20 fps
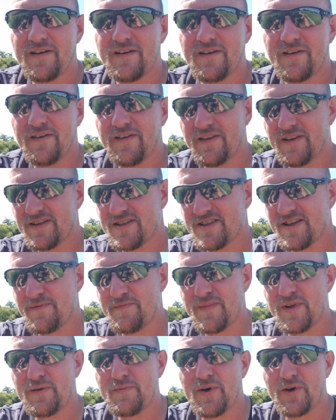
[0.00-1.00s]
the
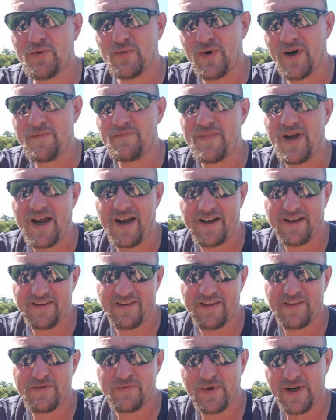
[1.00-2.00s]
7mm Rem mag and
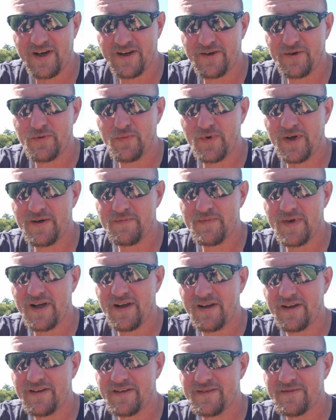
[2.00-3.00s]
the 300 Win
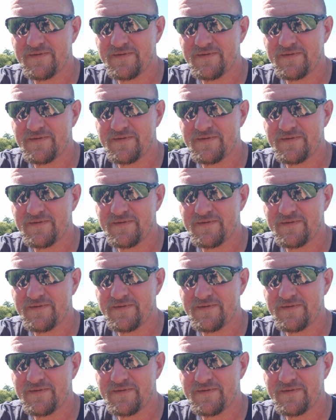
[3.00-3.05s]
mag.